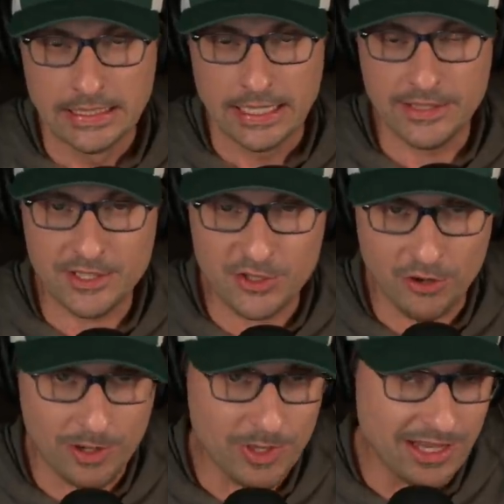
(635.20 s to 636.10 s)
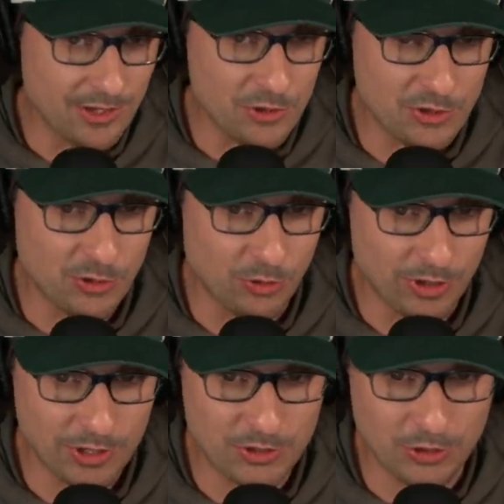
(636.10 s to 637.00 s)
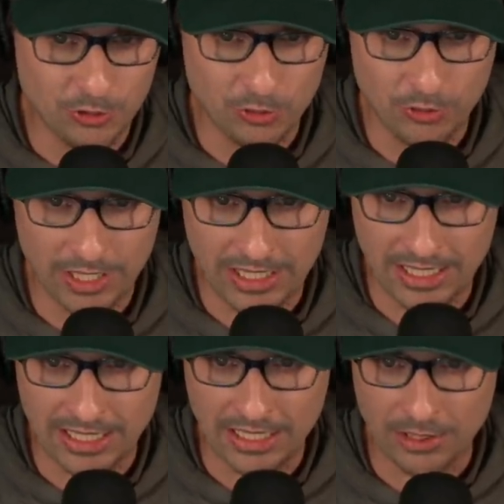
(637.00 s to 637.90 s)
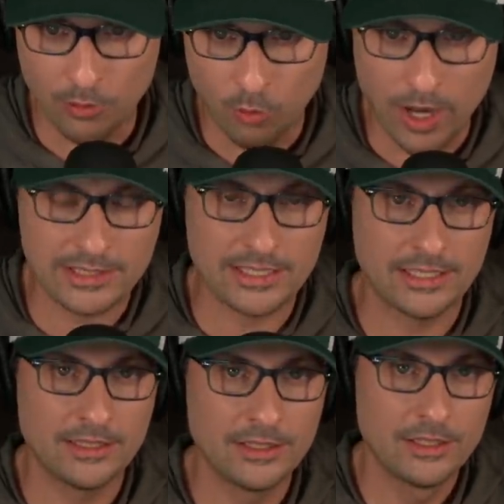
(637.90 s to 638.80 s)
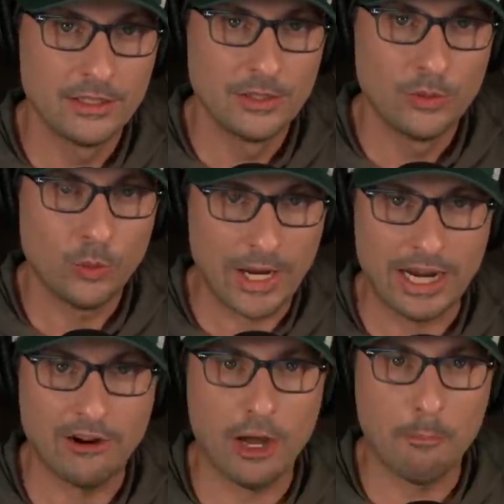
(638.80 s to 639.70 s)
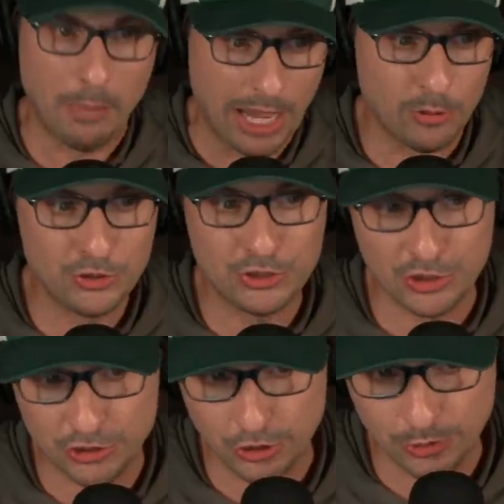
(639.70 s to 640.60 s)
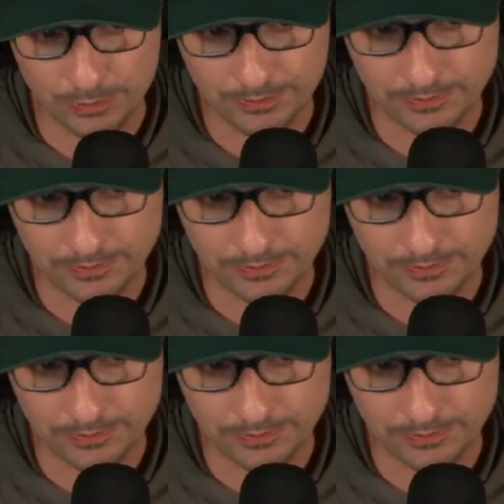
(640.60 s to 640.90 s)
And this is going to be the underscore to uh, what we're about to do.